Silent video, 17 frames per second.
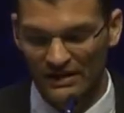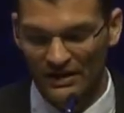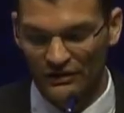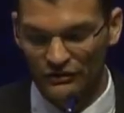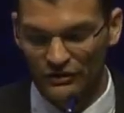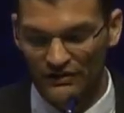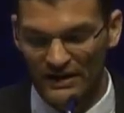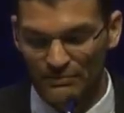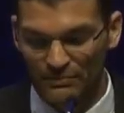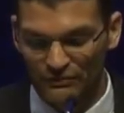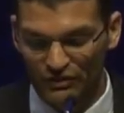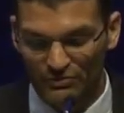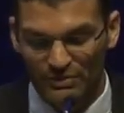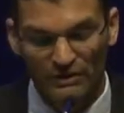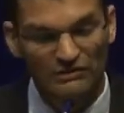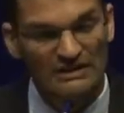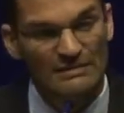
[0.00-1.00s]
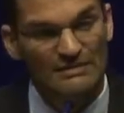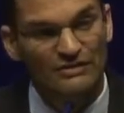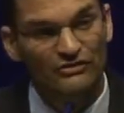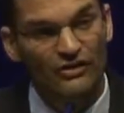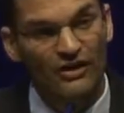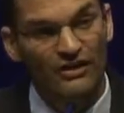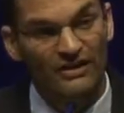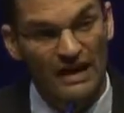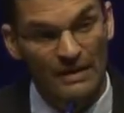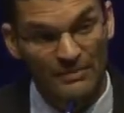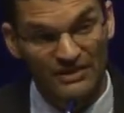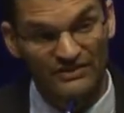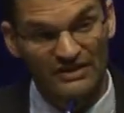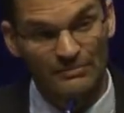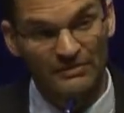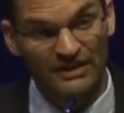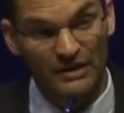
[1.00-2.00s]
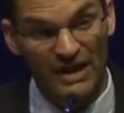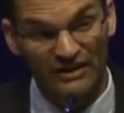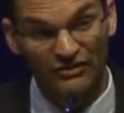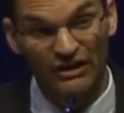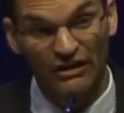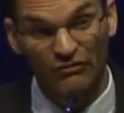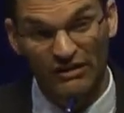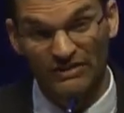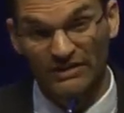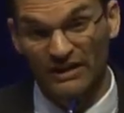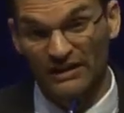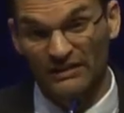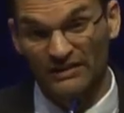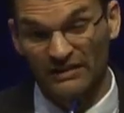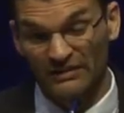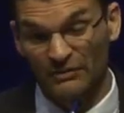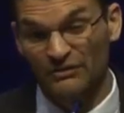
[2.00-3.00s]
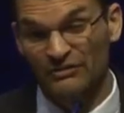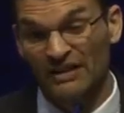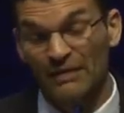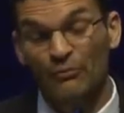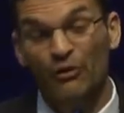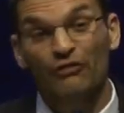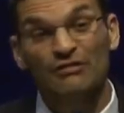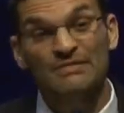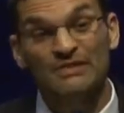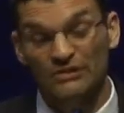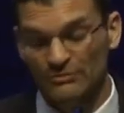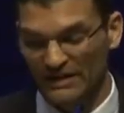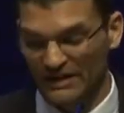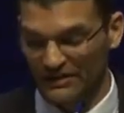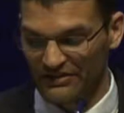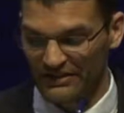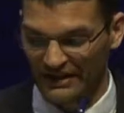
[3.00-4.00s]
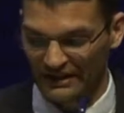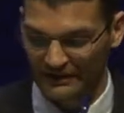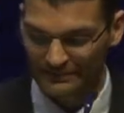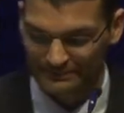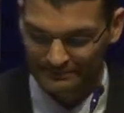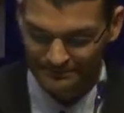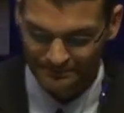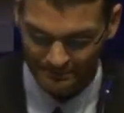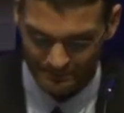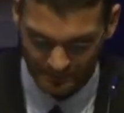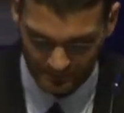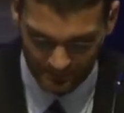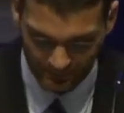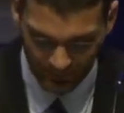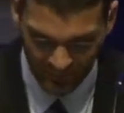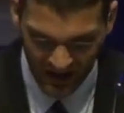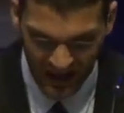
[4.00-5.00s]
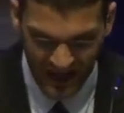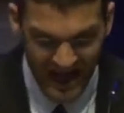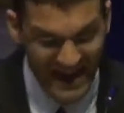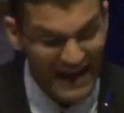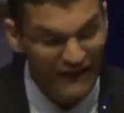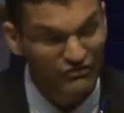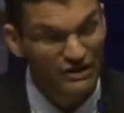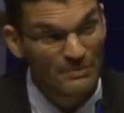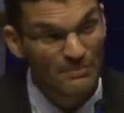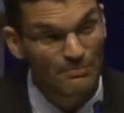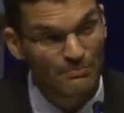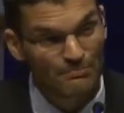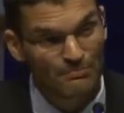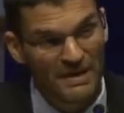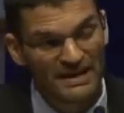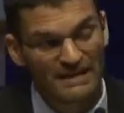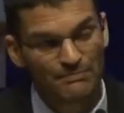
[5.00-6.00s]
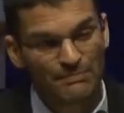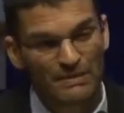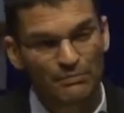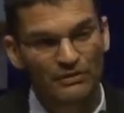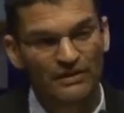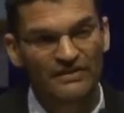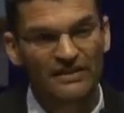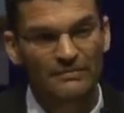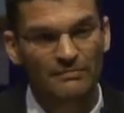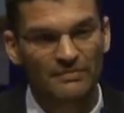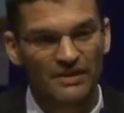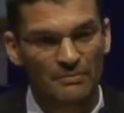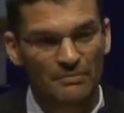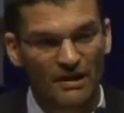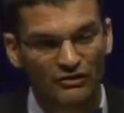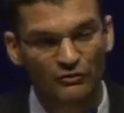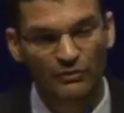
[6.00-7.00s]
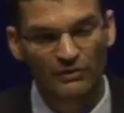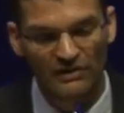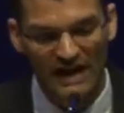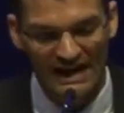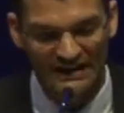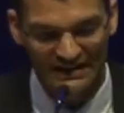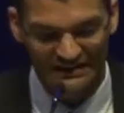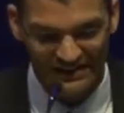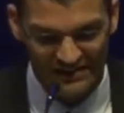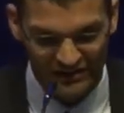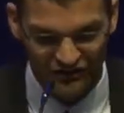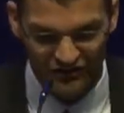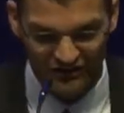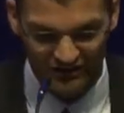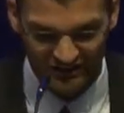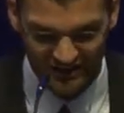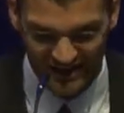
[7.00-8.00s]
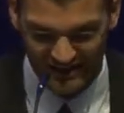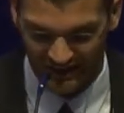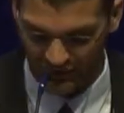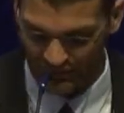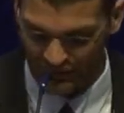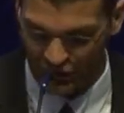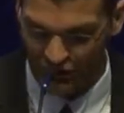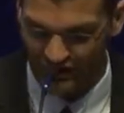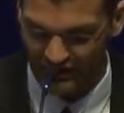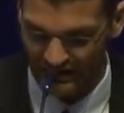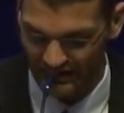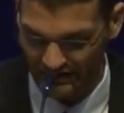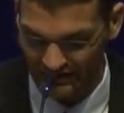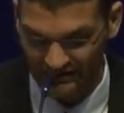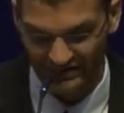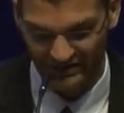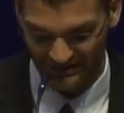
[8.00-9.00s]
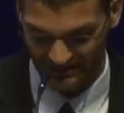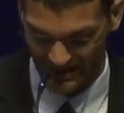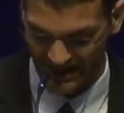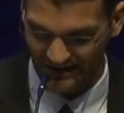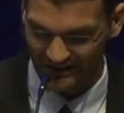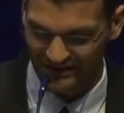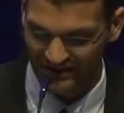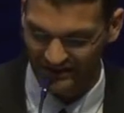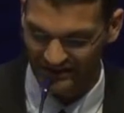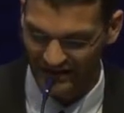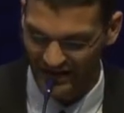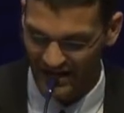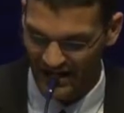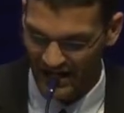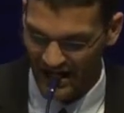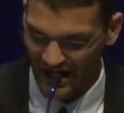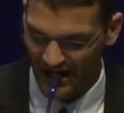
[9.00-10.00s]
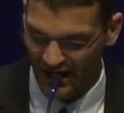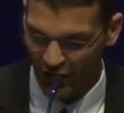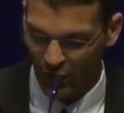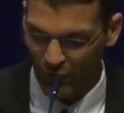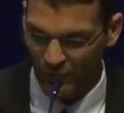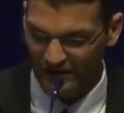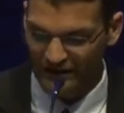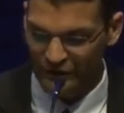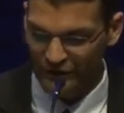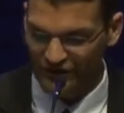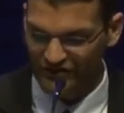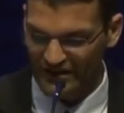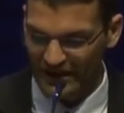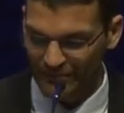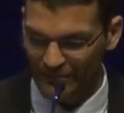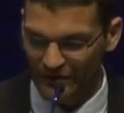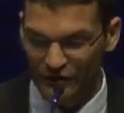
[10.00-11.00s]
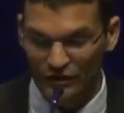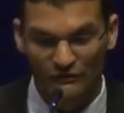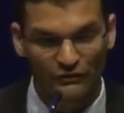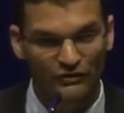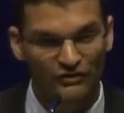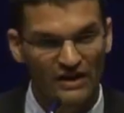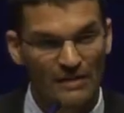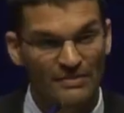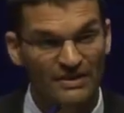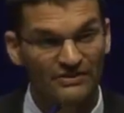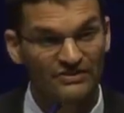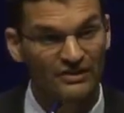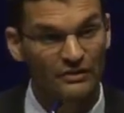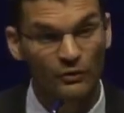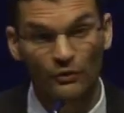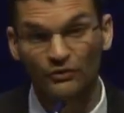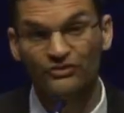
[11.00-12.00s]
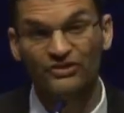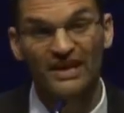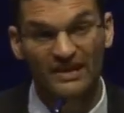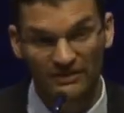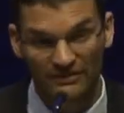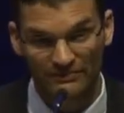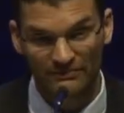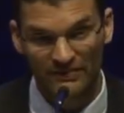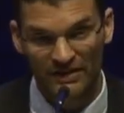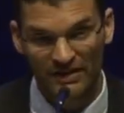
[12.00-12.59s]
So they'd, place put limits on common descent, but they'd actually agree that uh, there's a lot more agreement than you might think. And actually, many people in the, in the much maligned intelligent design community, at least in the sciences, uh, are willing to accept universal common descent wholesale.